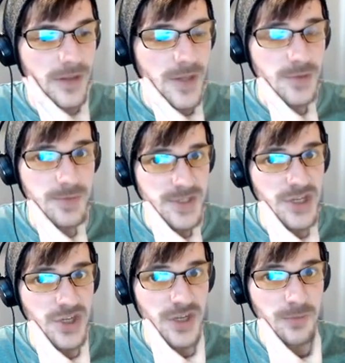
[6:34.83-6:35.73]
It was
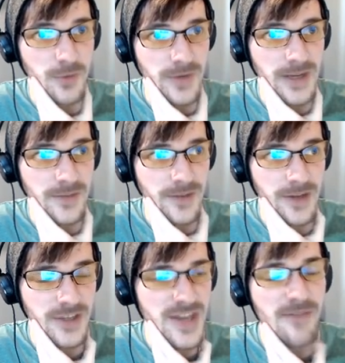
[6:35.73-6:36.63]
positioning more than anything.
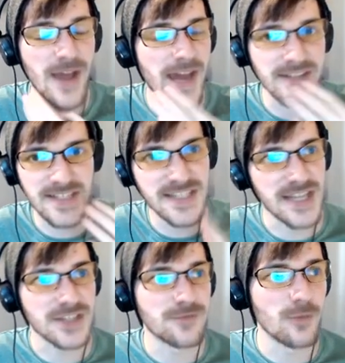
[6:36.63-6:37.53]
I'd never had a
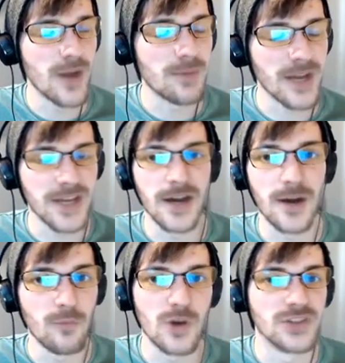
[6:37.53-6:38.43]
sense for where my car
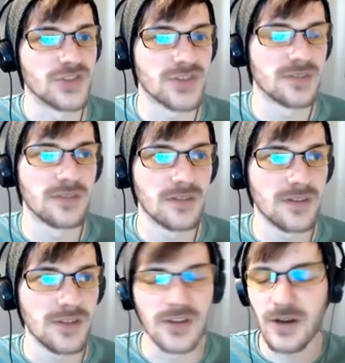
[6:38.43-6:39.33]
was.
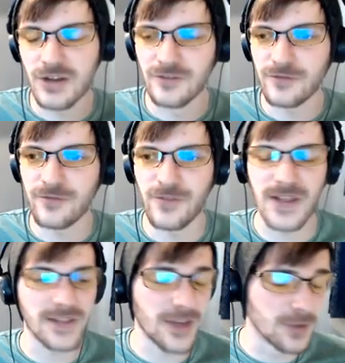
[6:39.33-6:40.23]
You know, I couldn't
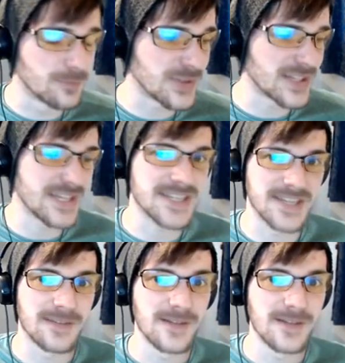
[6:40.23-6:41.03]
feel it, I couldn't place it.